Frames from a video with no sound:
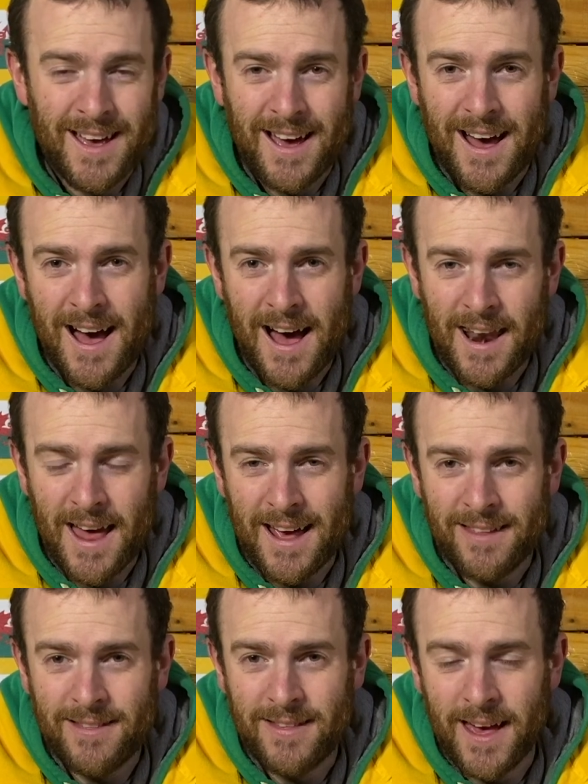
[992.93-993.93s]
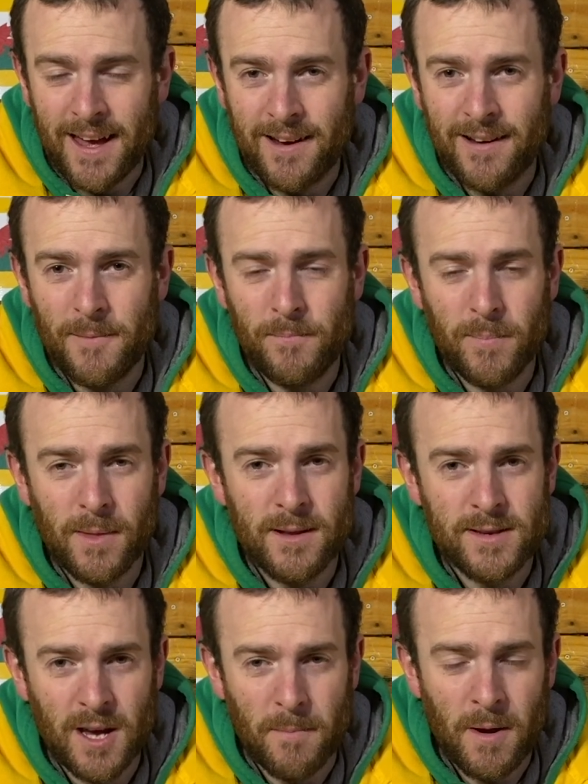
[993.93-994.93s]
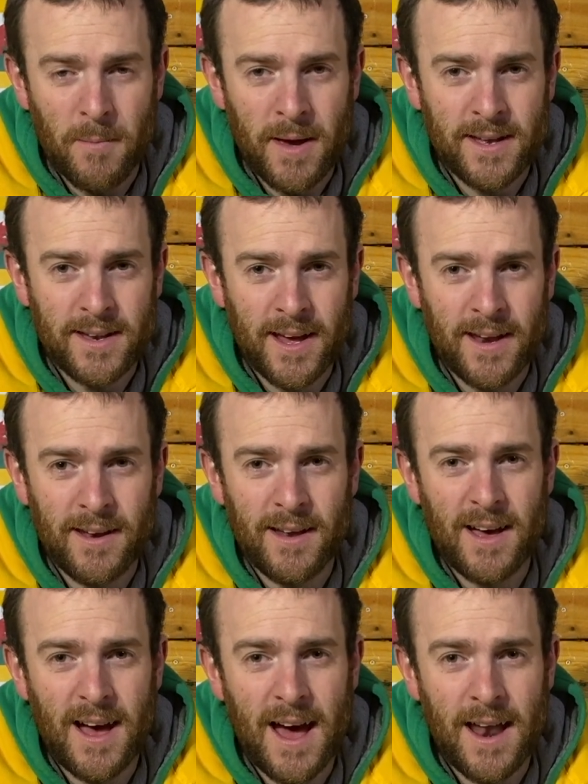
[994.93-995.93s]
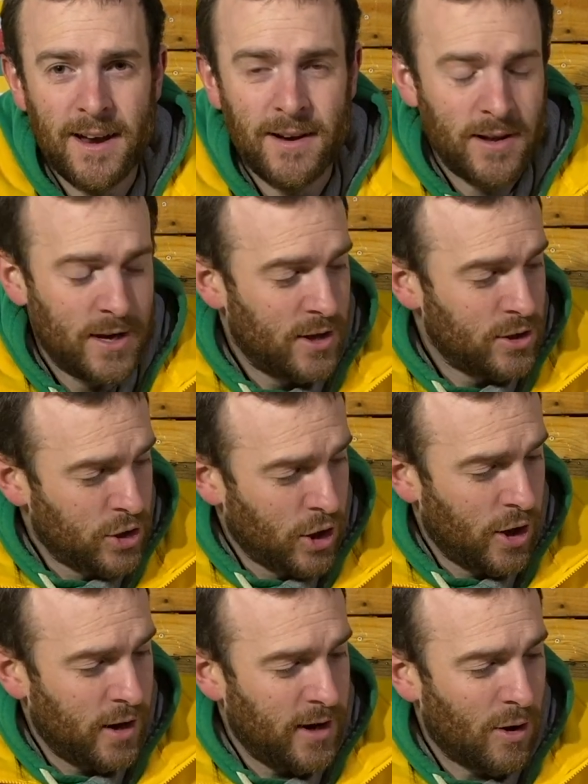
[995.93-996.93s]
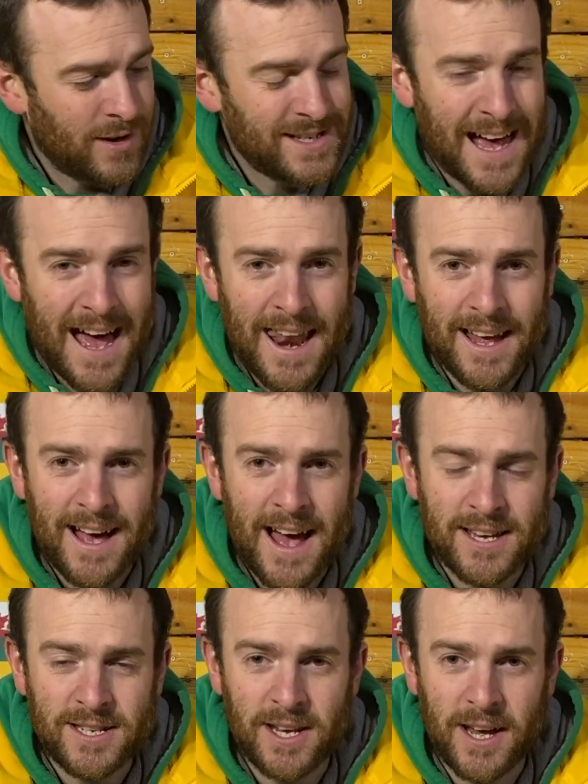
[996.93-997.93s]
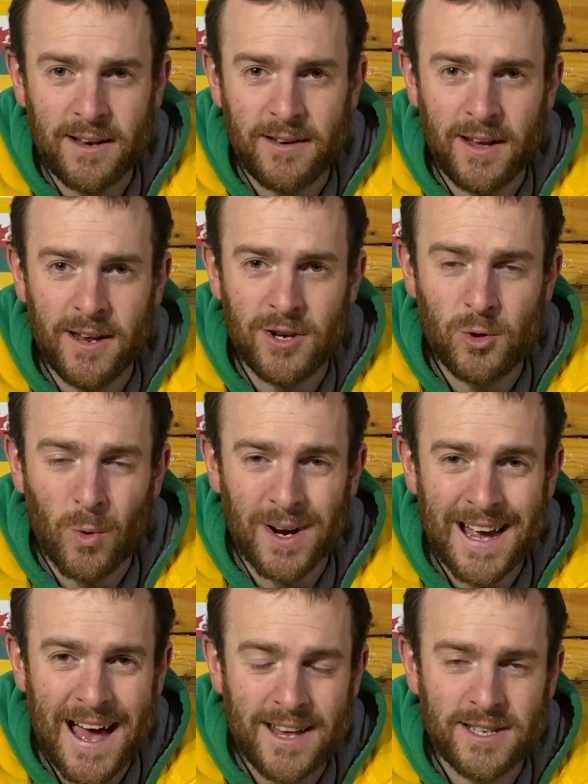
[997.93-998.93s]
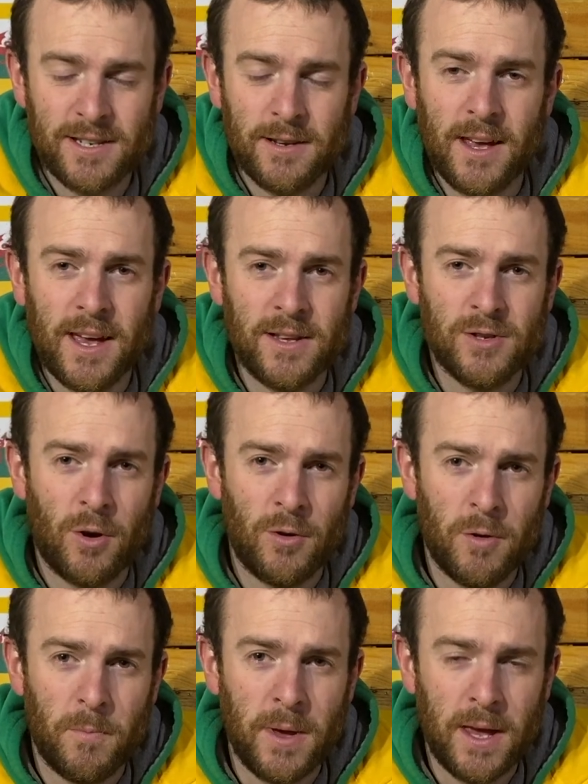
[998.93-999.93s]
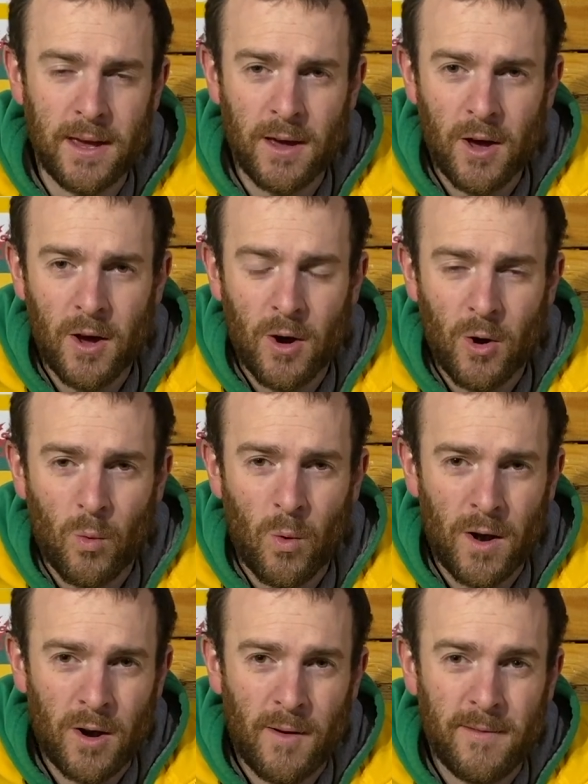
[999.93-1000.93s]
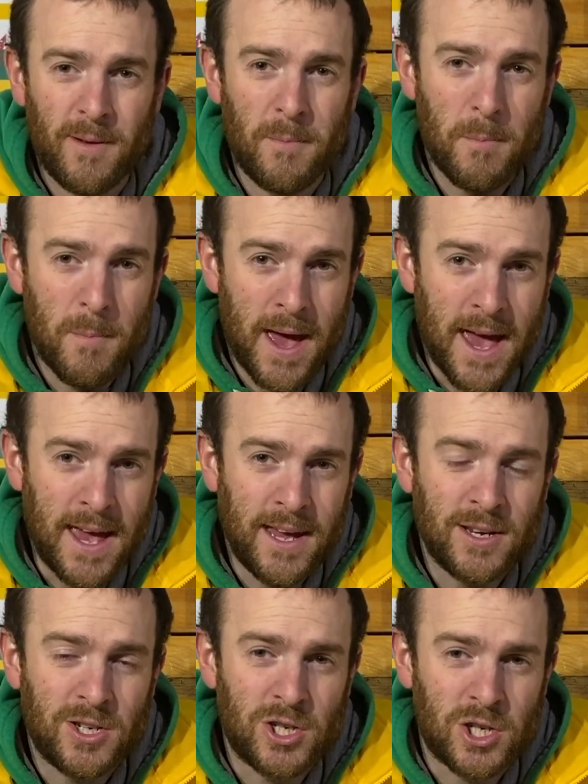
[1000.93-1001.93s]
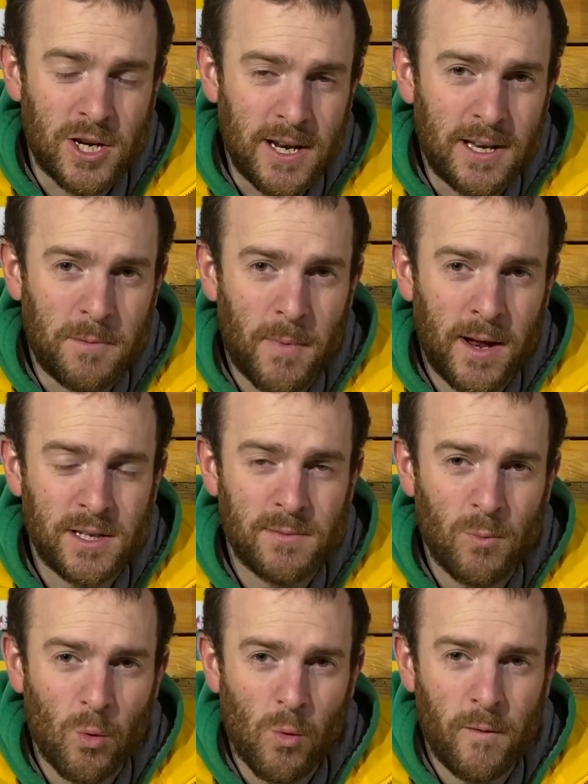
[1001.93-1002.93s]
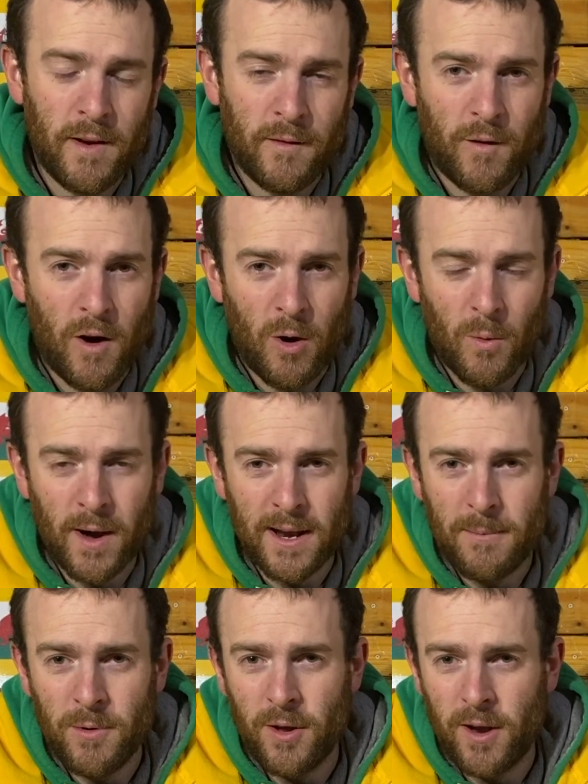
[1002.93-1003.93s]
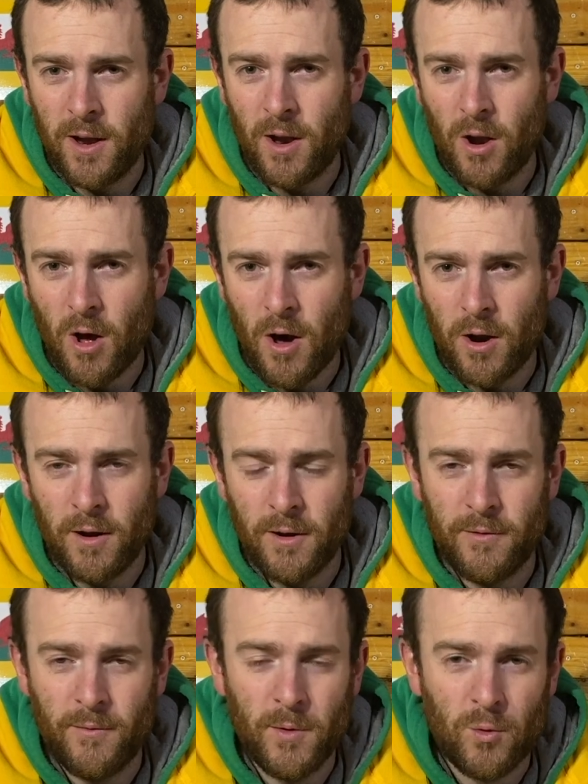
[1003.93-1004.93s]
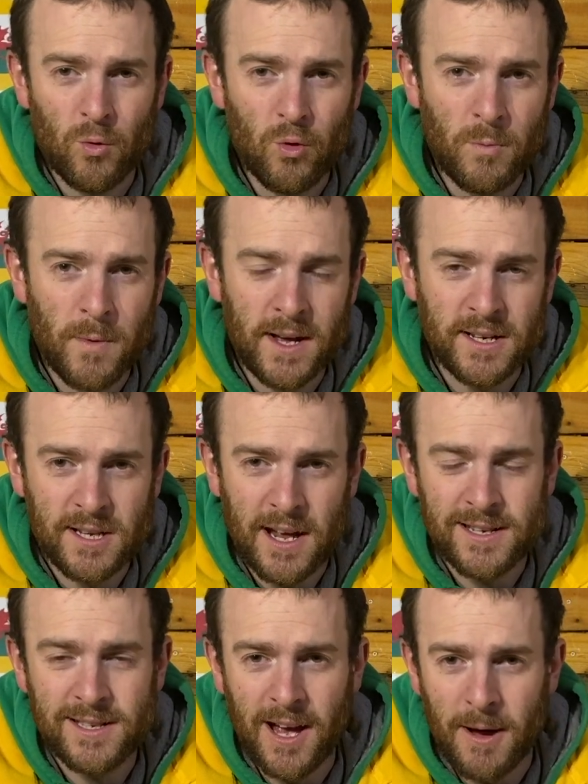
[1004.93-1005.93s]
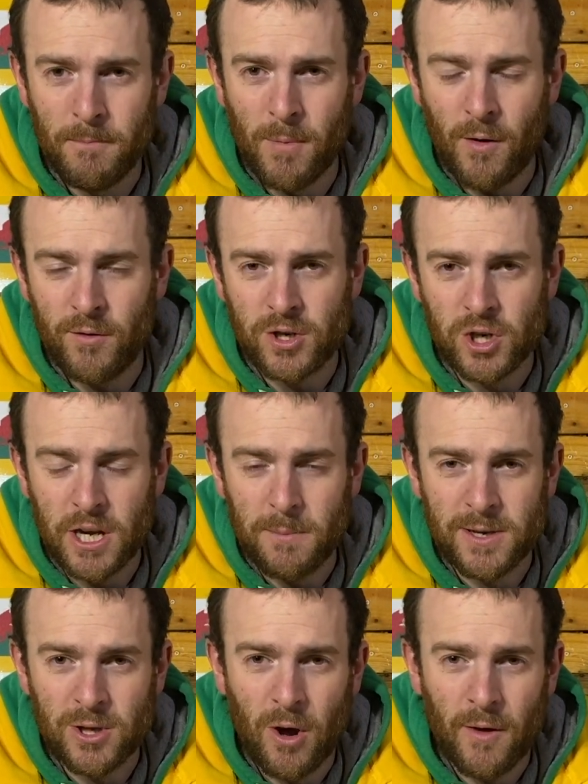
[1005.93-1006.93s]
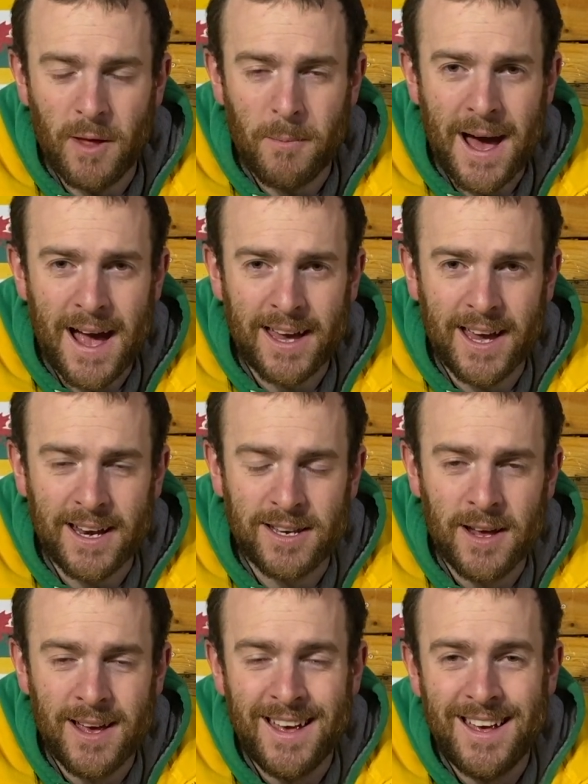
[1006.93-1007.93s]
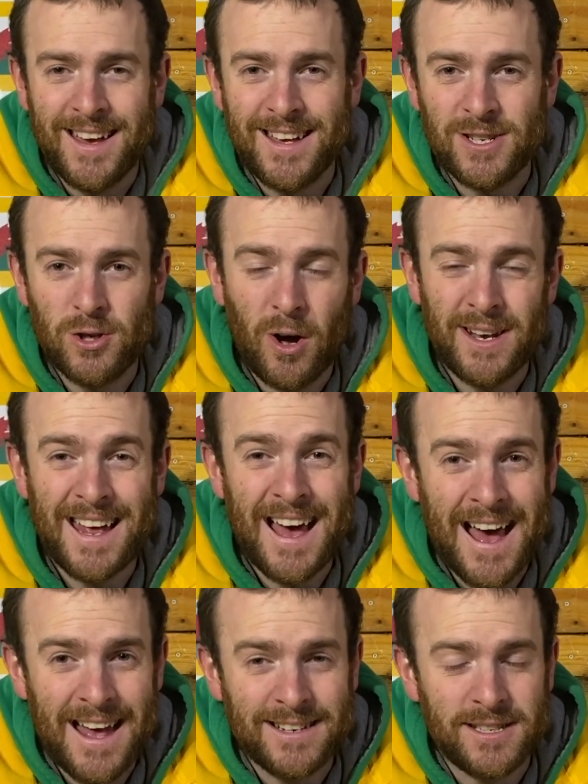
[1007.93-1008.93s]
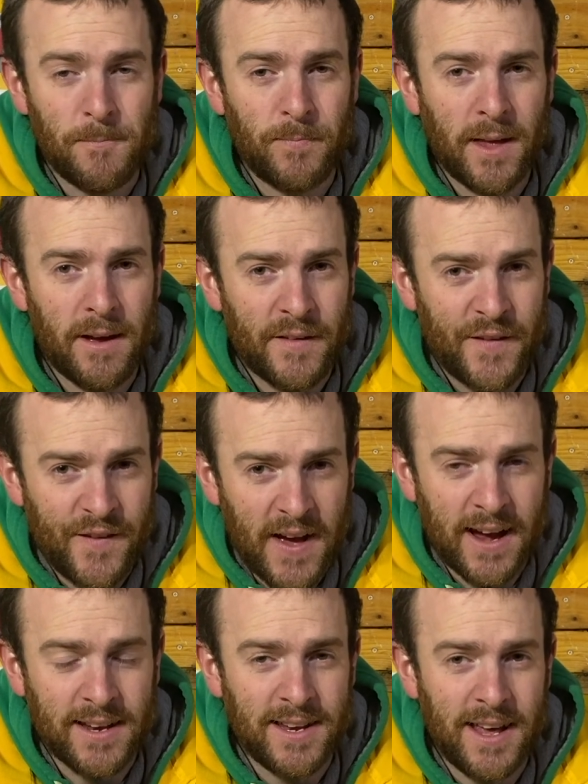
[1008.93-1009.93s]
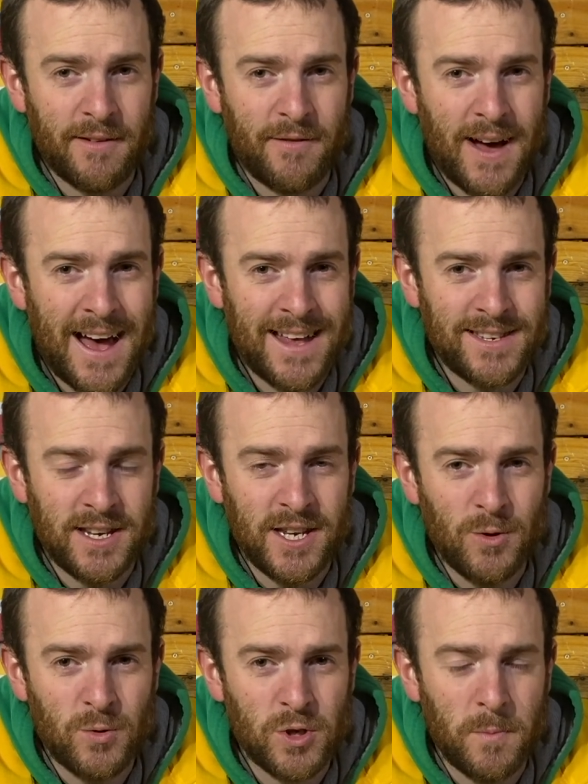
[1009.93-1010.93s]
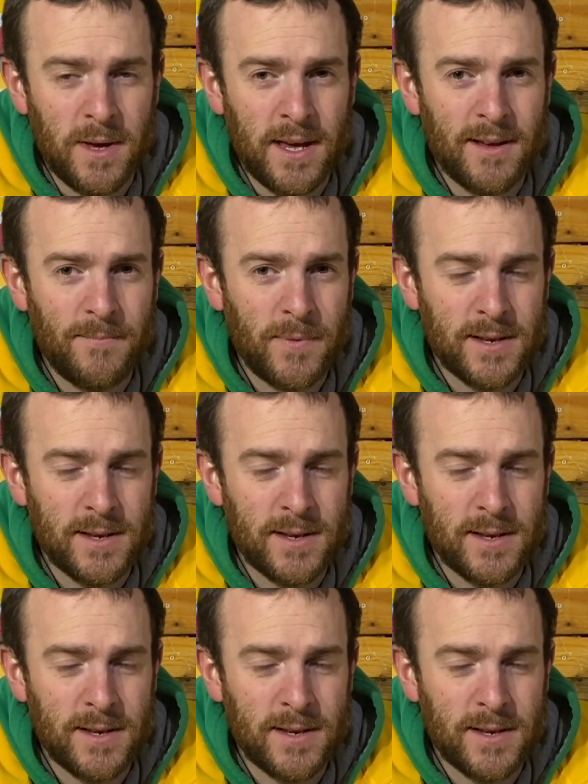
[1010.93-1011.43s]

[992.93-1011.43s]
And I think sublimating and turning oxalic acid into a gas is going to be one of the main treatments moving forward. I'm hearing a lot of rumours that some of the treatments on the market is not as effective as it used to be.